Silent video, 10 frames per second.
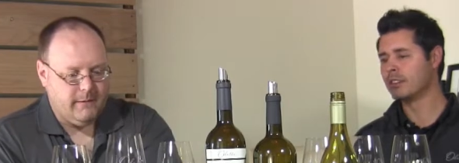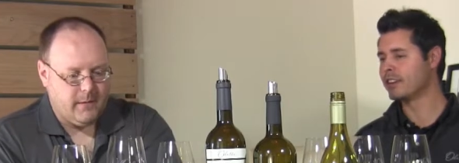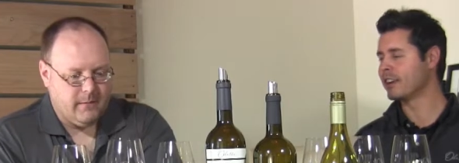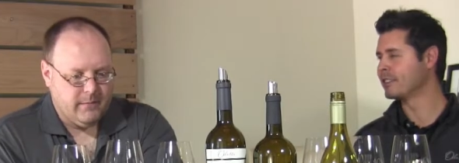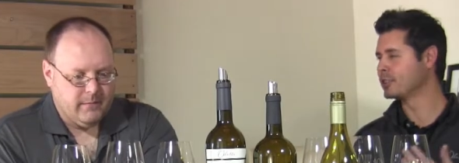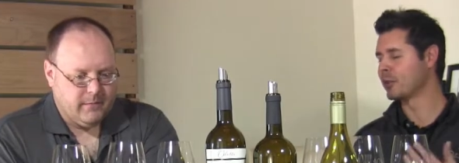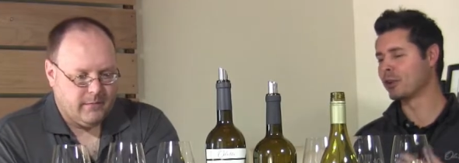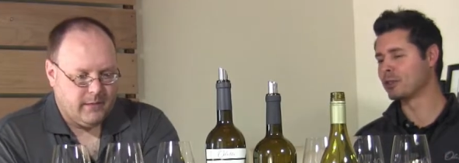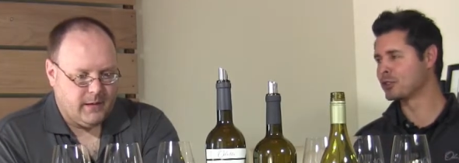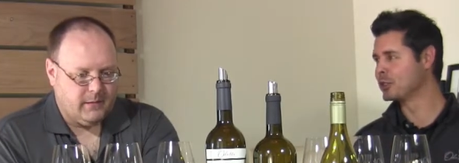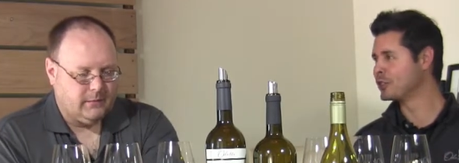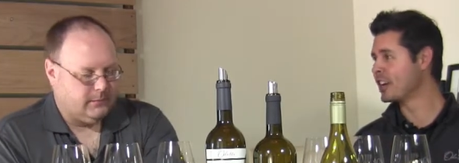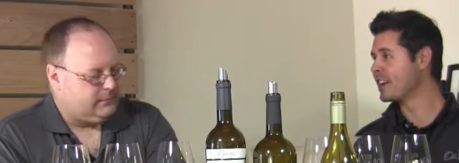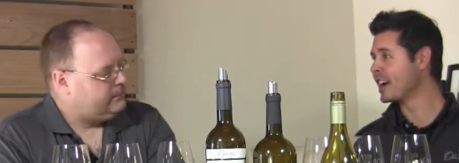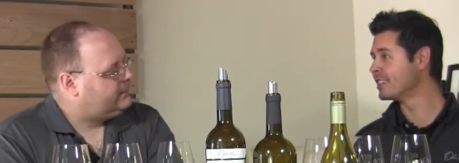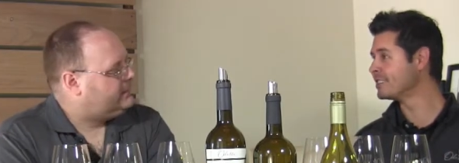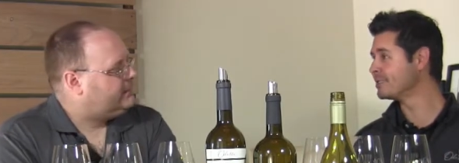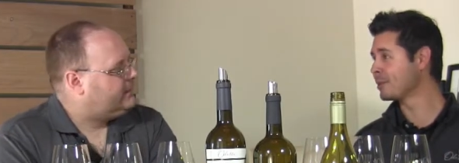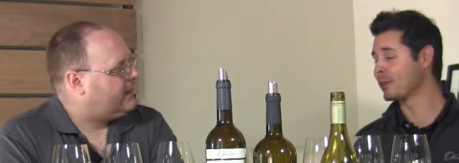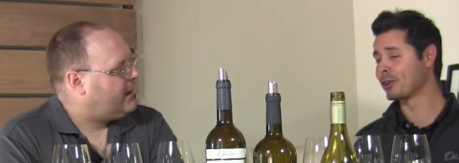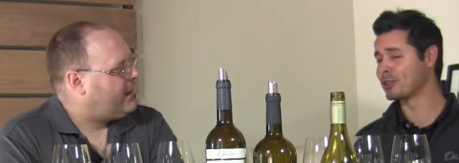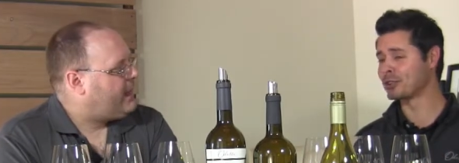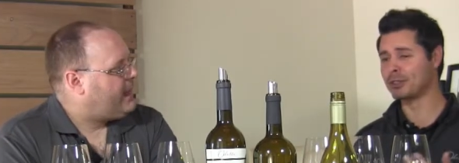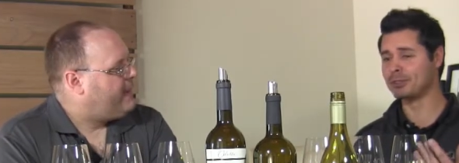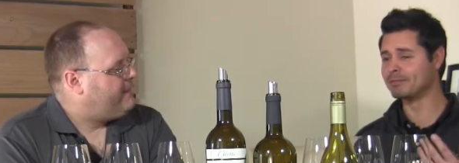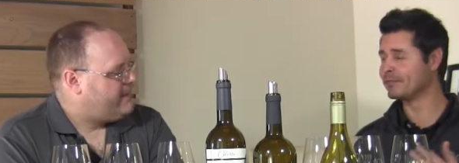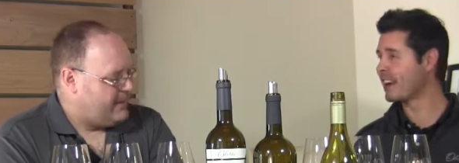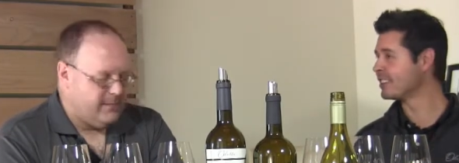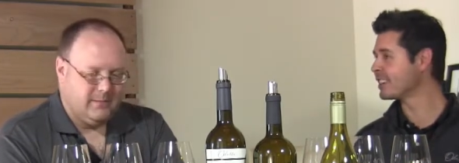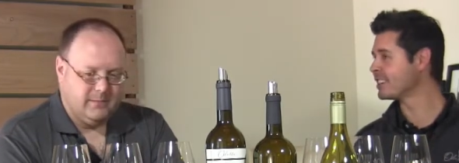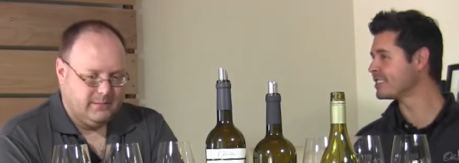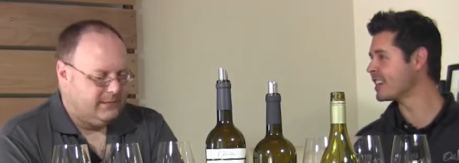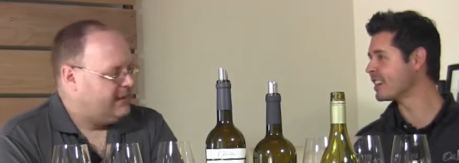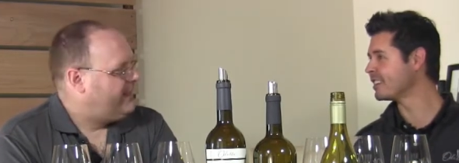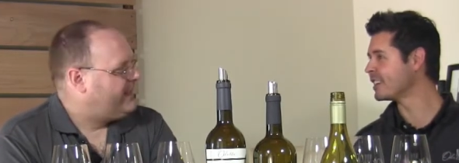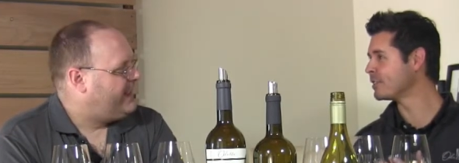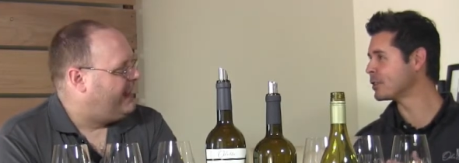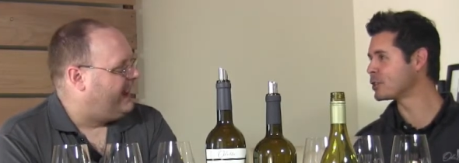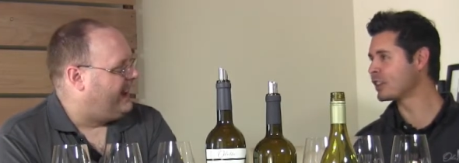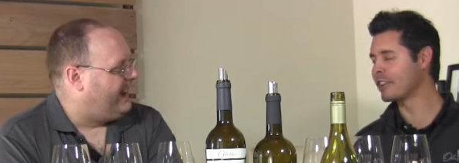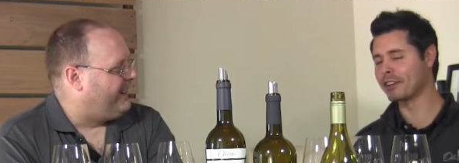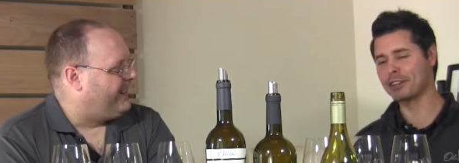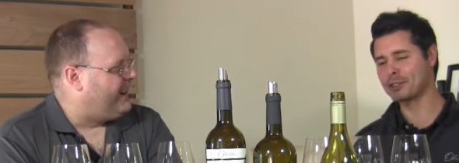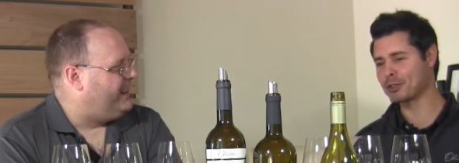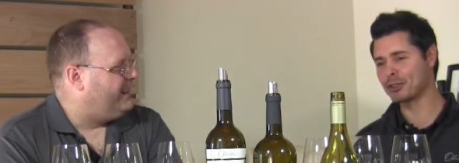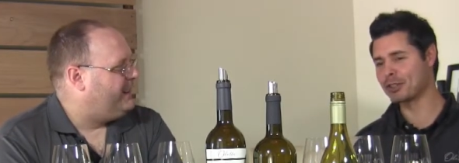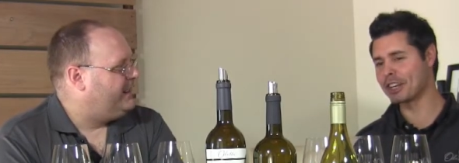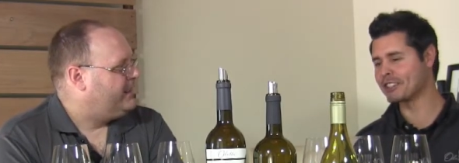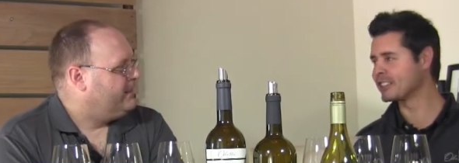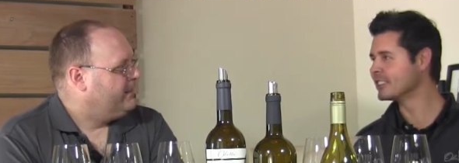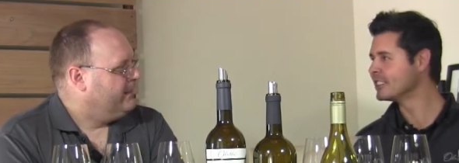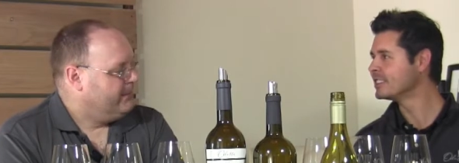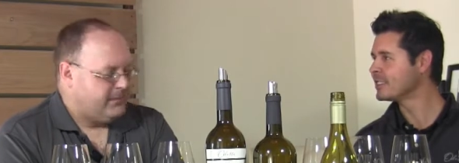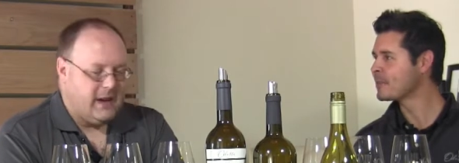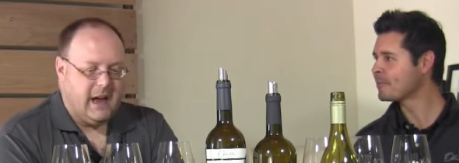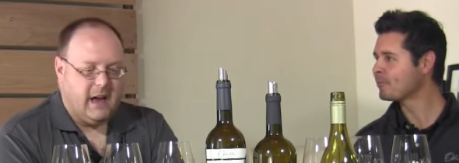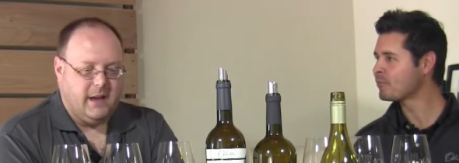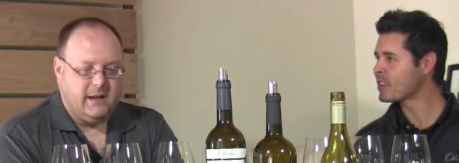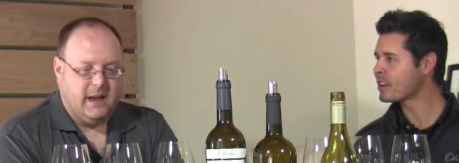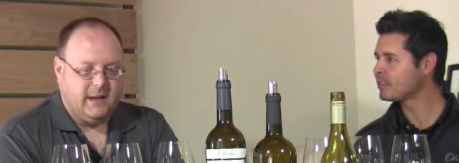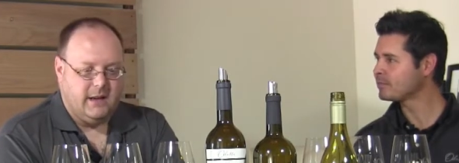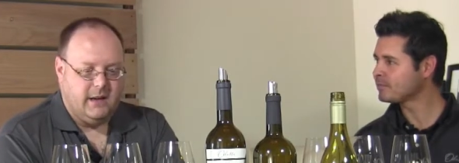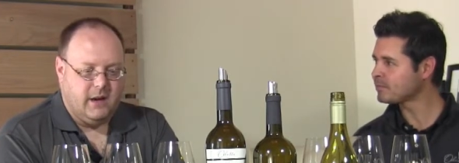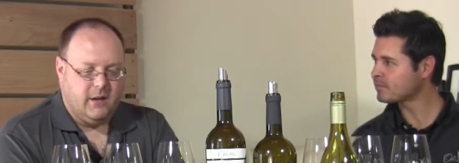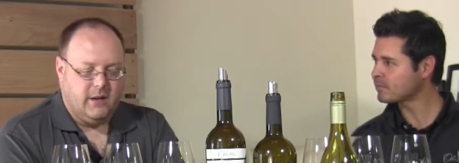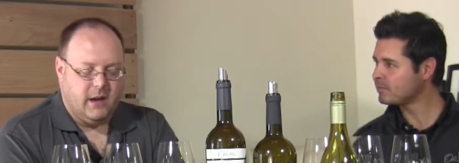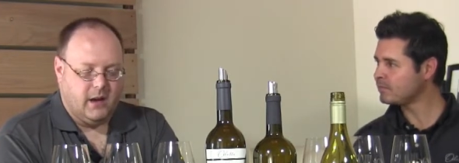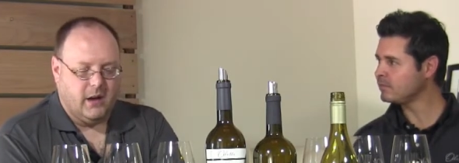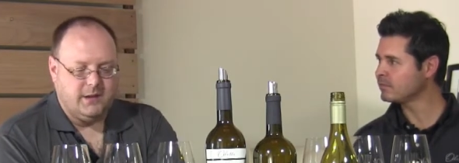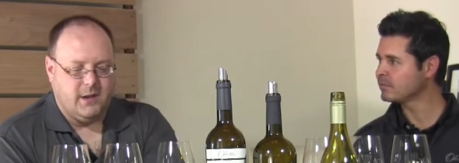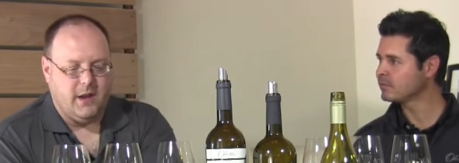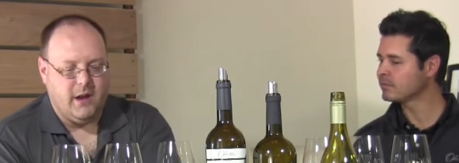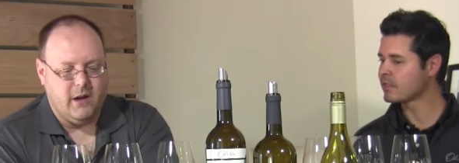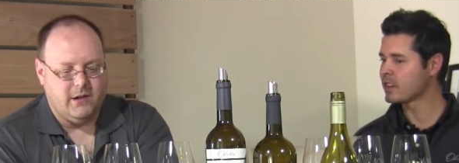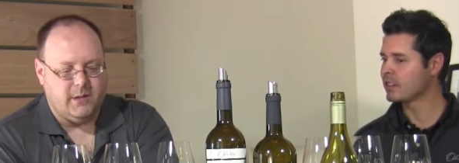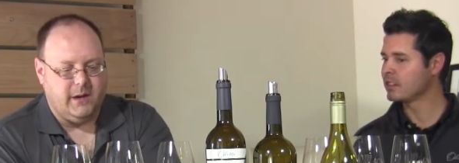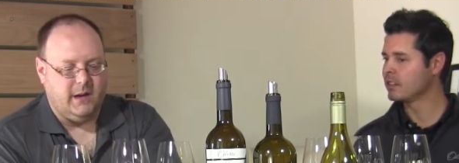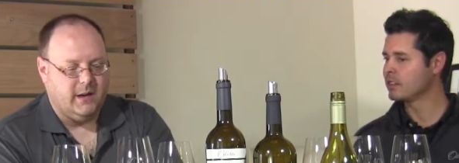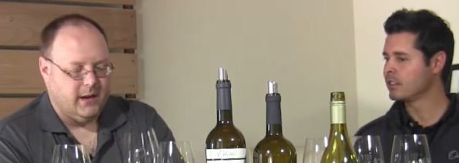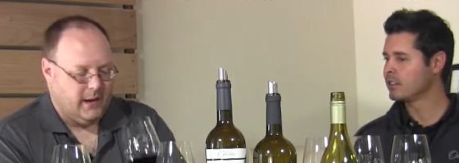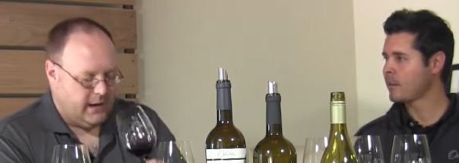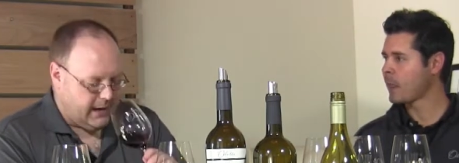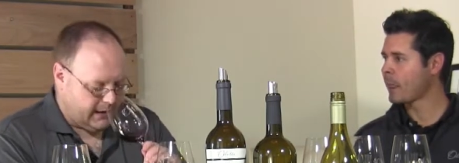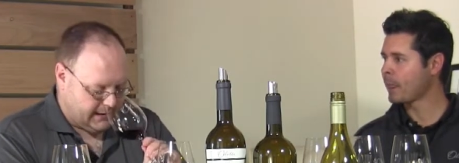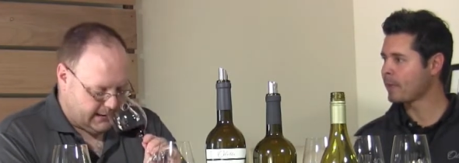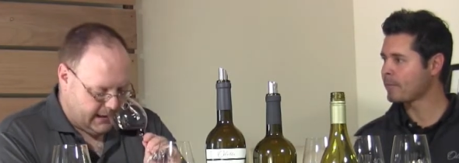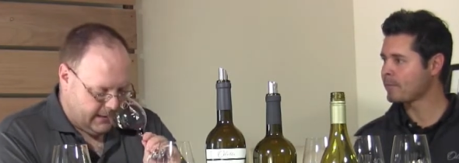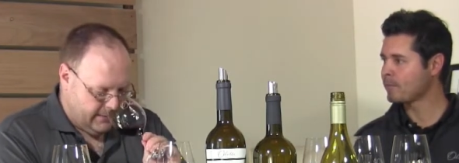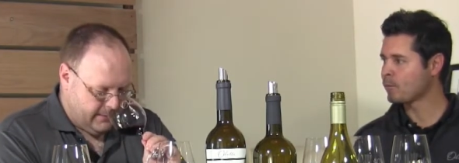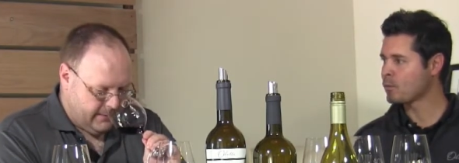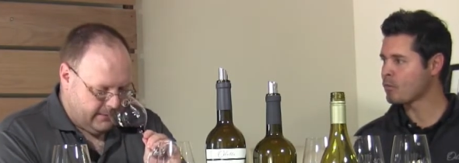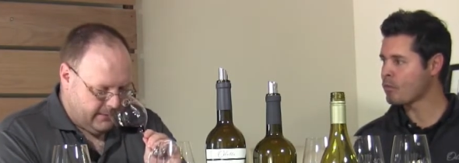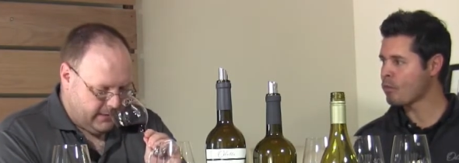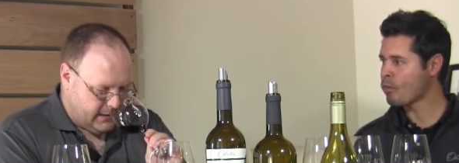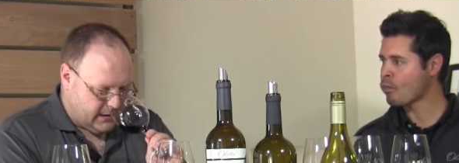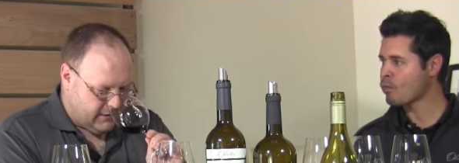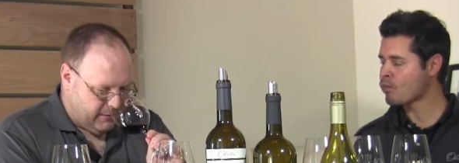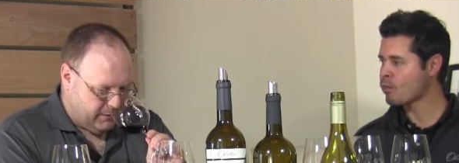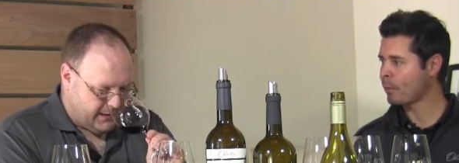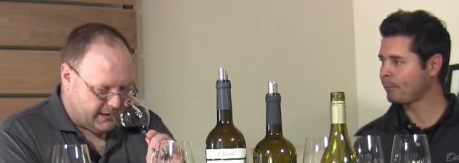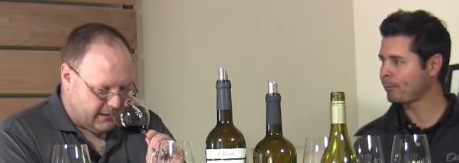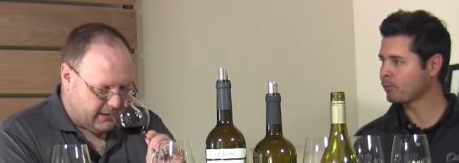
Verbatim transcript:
Speaker 1: Yeah, so whether it's Tuesday night, whether it's still Valentine's Day or an anniversary, I think
Speaker 2: right. You can still do that too. Yeah, and you know, also on the nose, I mean, it's just very pleasant